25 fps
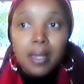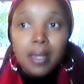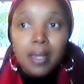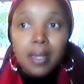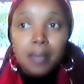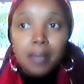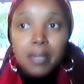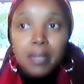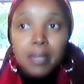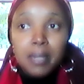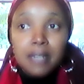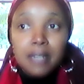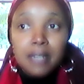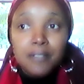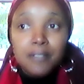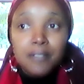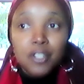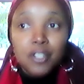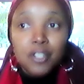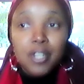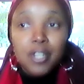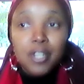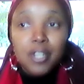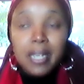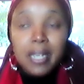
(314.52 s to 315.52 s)

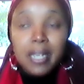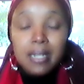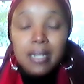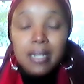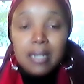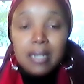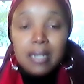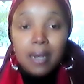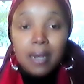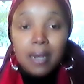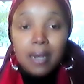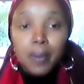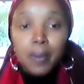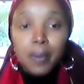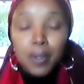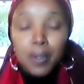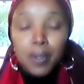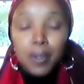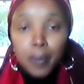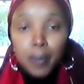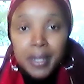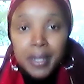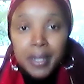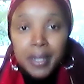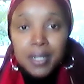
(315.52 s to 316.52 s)
beneficiate our
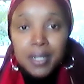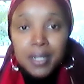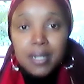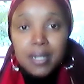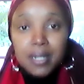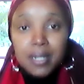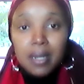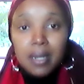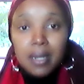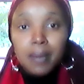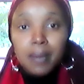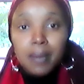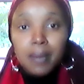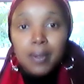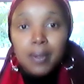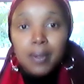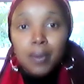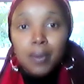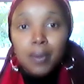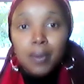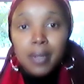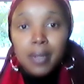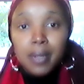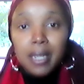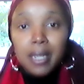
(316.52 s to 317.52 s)
waste, our
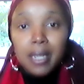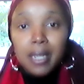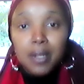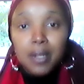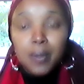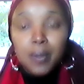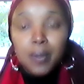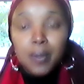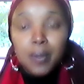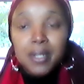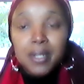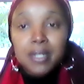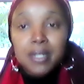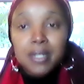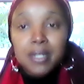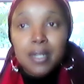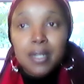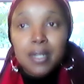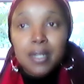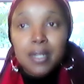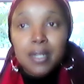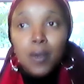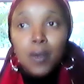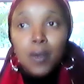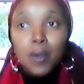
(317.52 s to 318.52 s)
organic waste,
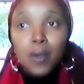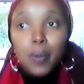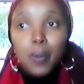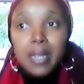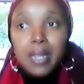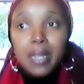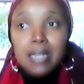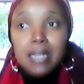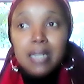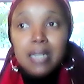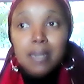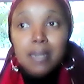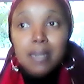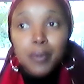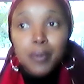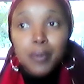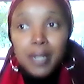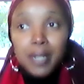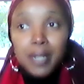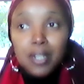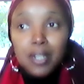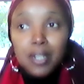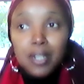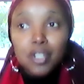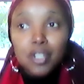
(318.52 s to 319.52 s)
we end up with
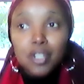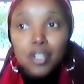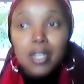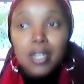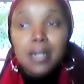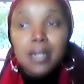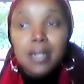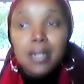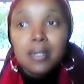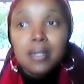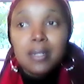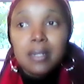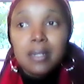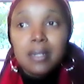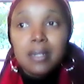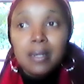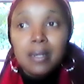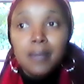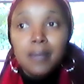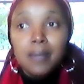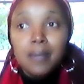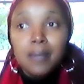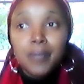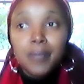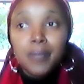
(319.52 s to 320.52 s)
energy, and
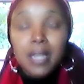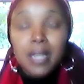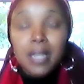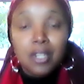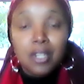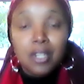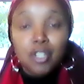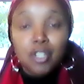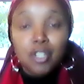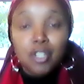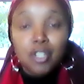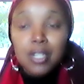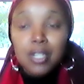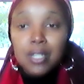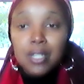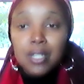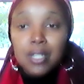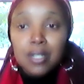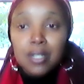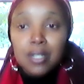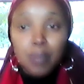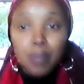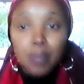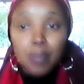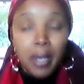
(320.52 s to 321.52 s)
the energy
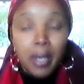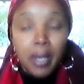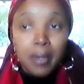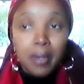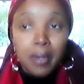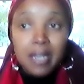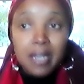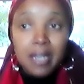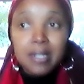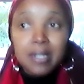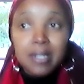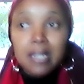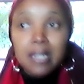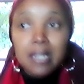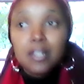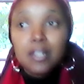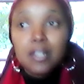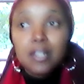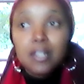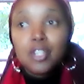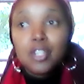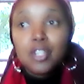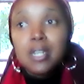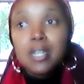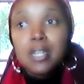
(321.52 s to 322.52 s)
is biogas
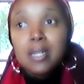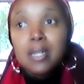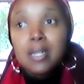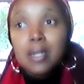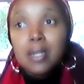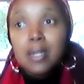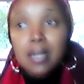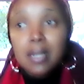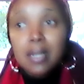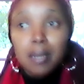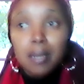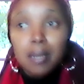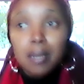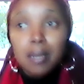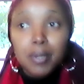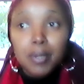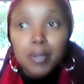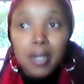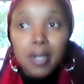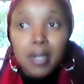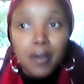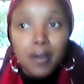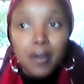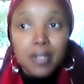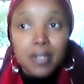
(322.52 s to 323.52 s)
energy, carbon
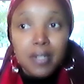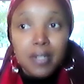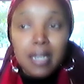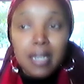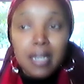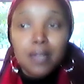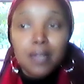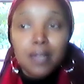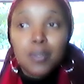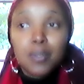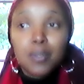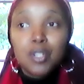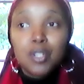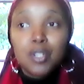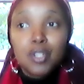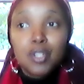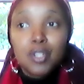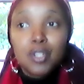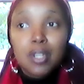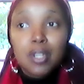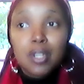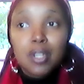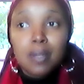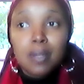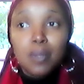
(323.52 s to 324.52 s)
dioxide, which
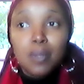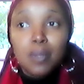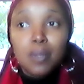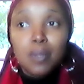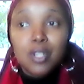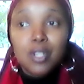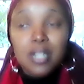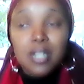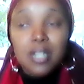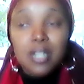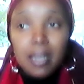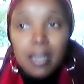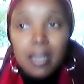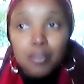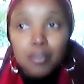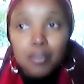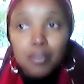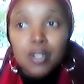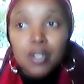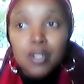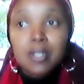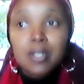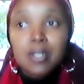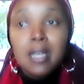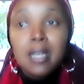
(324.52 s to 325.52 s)
is
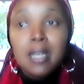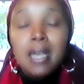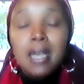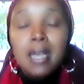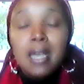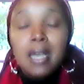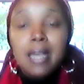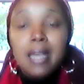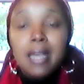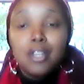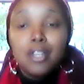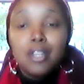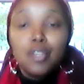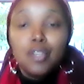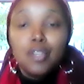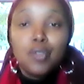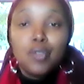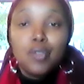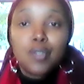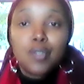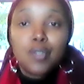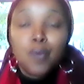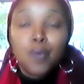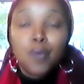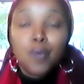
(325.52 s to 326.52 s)
captured and
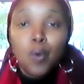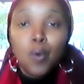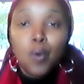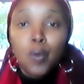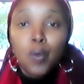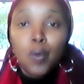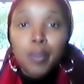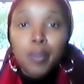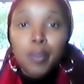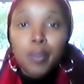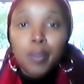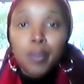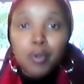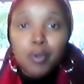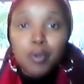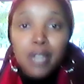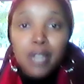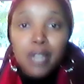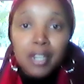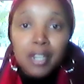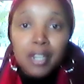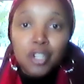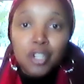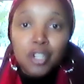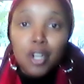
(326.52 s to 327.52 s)
used for the
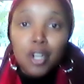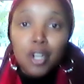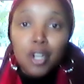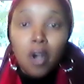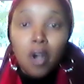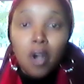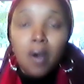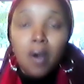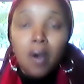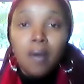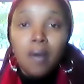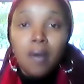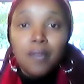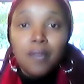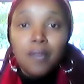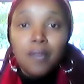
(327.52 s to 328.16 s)
production of